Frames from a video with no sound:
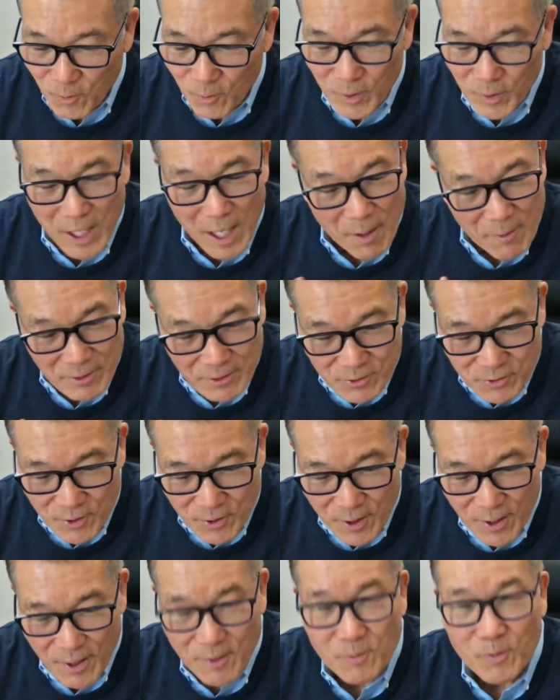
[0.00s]
we always
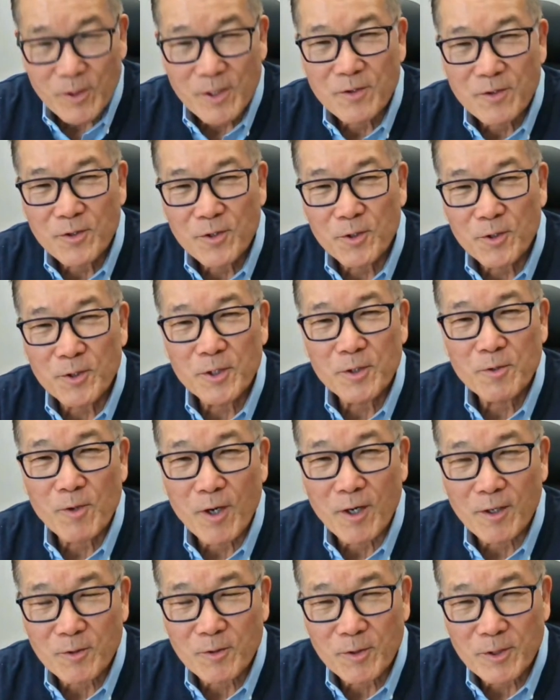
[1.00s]
start with who you
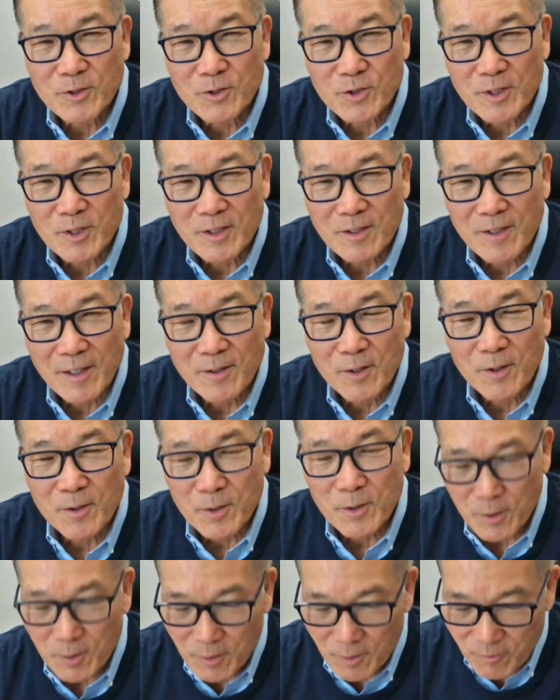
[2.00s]
are, Christian. I know
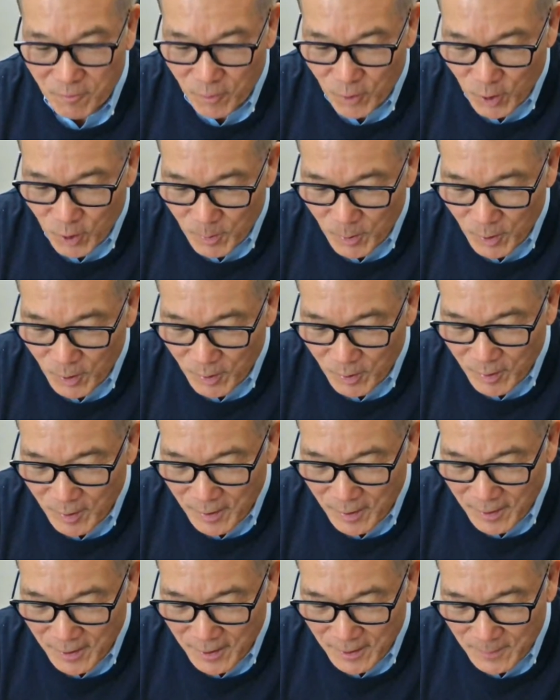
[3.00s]
you're a former
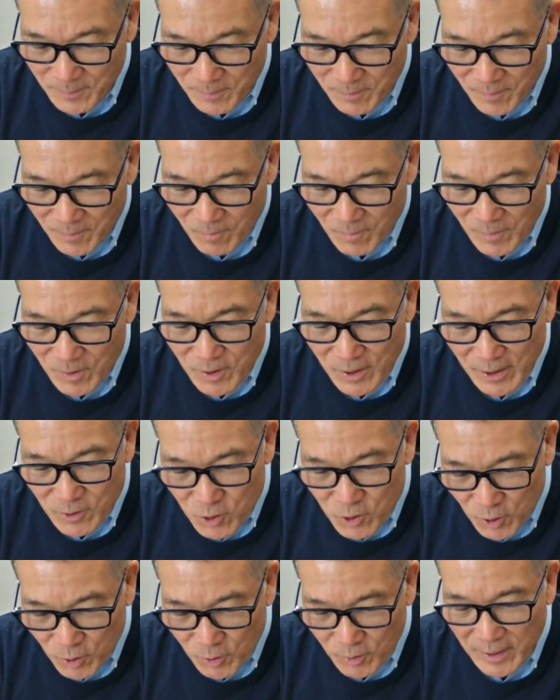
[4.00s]

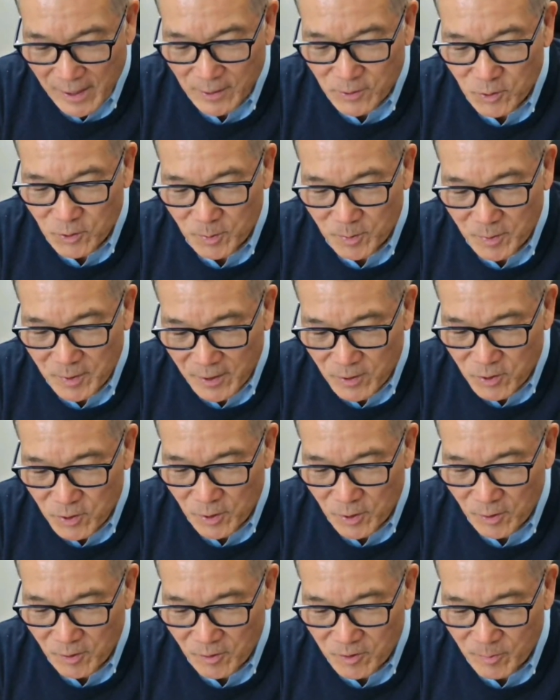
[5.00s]
teacher, classroom
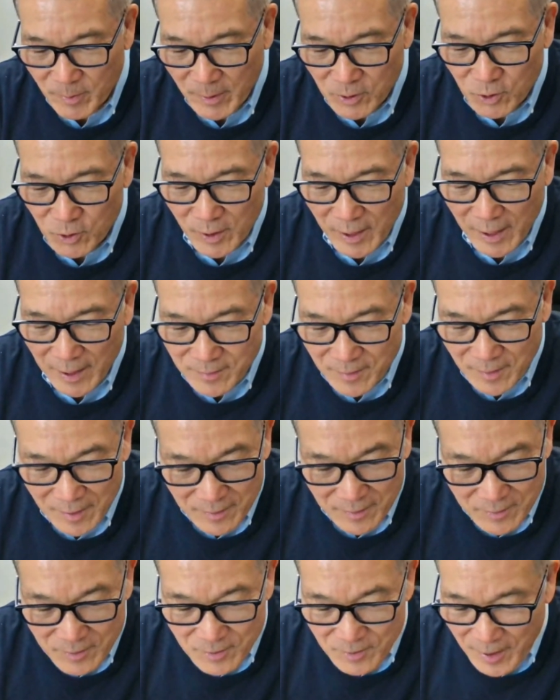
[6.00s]
teacher, specializing
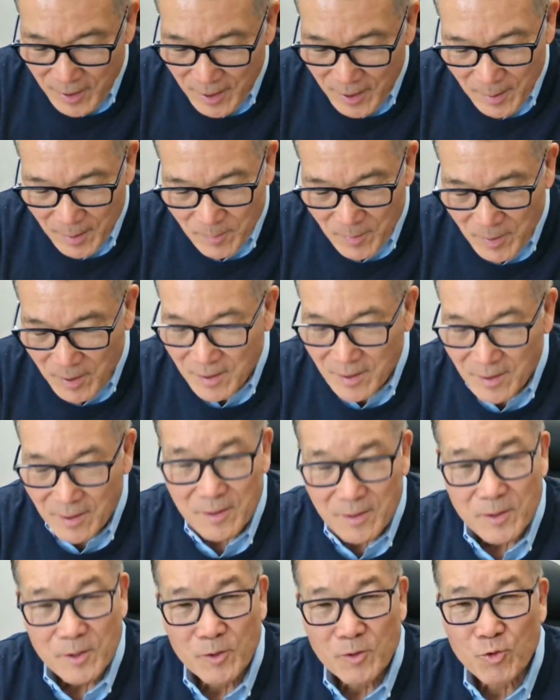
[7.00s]
in STEM.
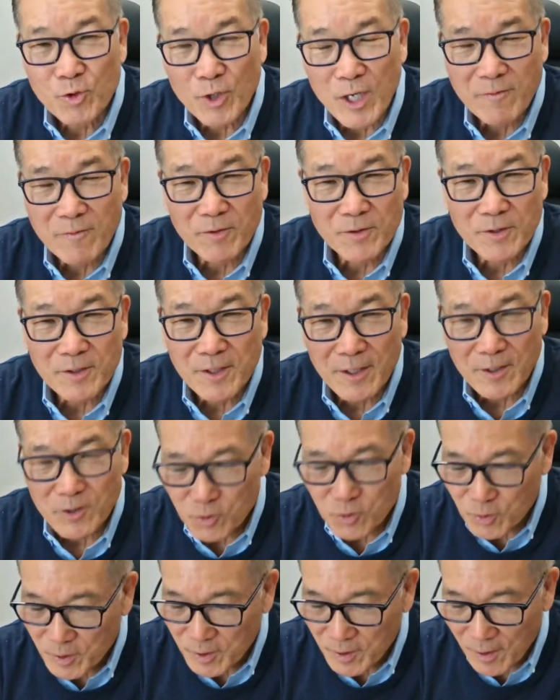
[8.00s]
You travel the
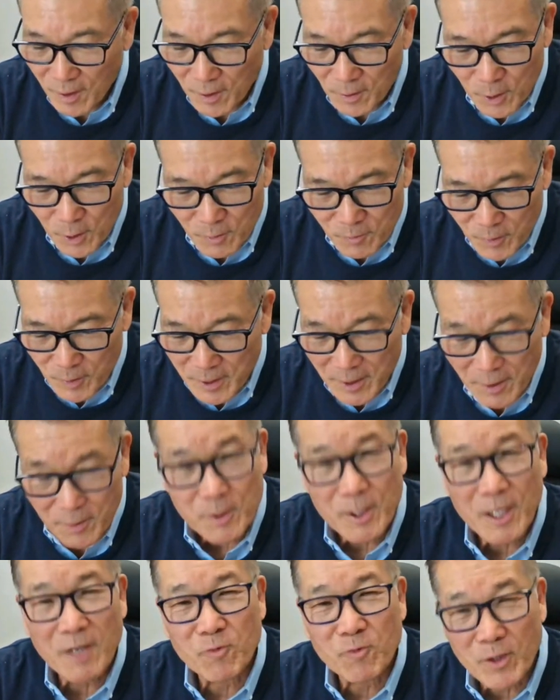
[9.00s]
country all over now.
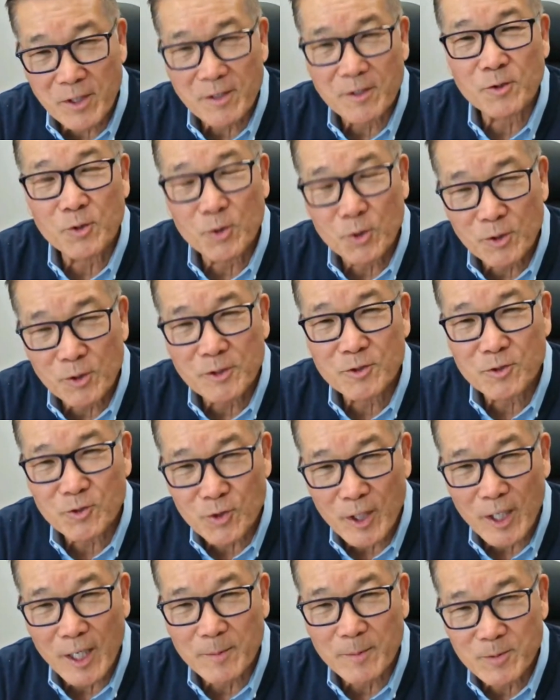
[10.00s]
You have one of the coolest
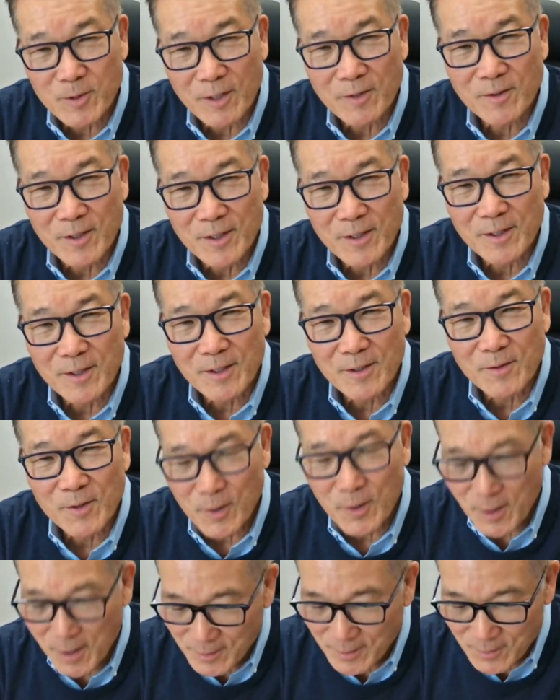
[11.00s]
jobs, I think, in the
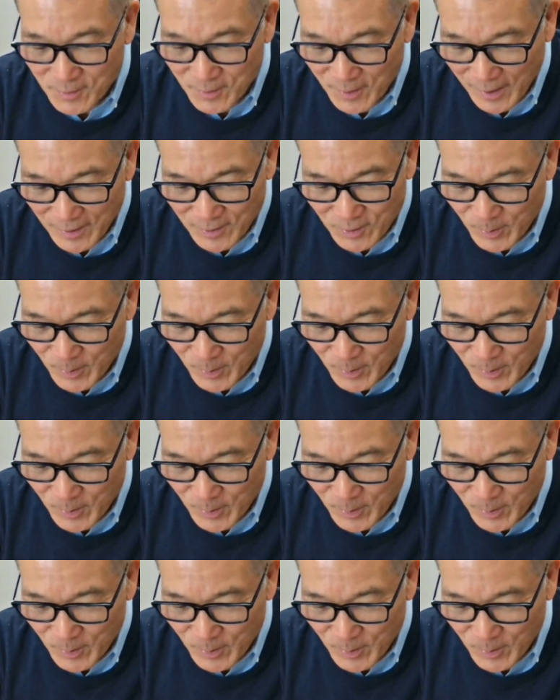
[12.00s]
United States